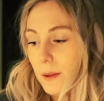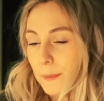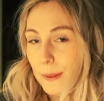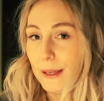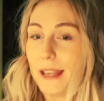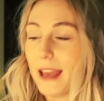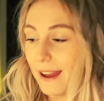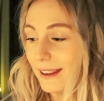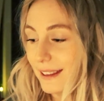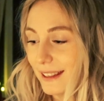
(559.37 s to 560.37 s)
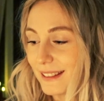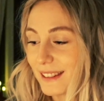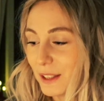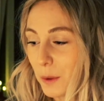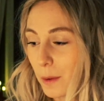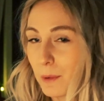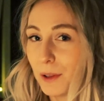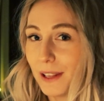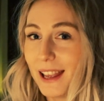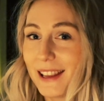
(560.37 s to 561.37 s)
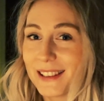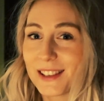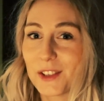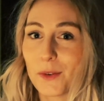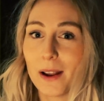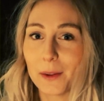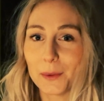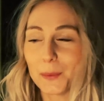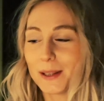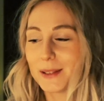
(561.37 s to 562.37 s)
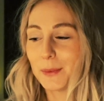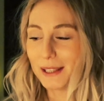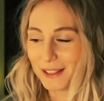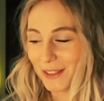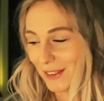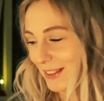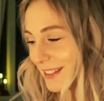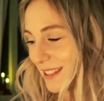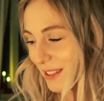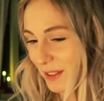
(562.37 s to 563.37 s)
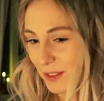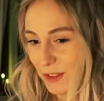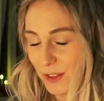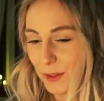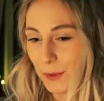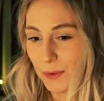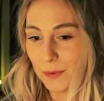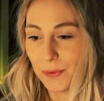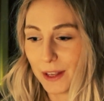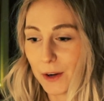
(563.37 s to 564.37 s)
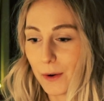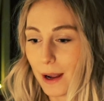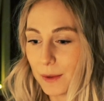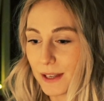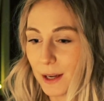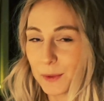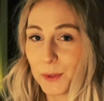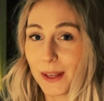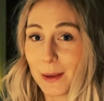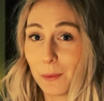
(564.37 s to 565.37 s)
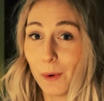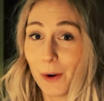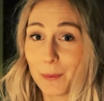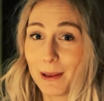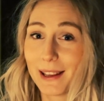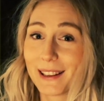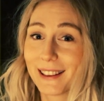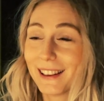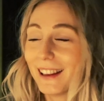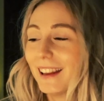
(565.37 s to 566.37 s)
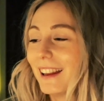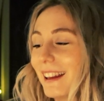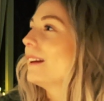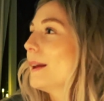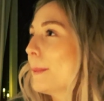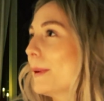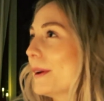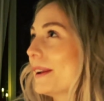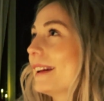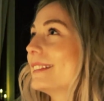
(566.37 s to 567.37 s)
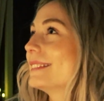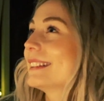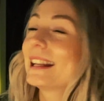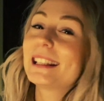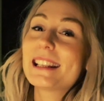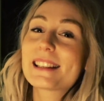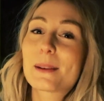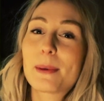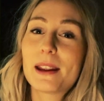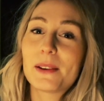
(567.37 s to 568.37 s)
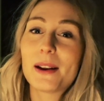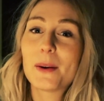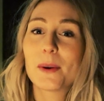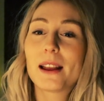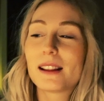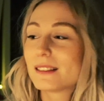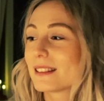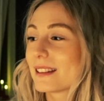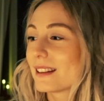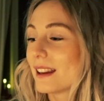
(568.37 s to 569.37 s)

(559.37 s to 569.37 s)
But yeah, it's the normal struggle with winter to figure out how to keep warm. But at least I'm here now, and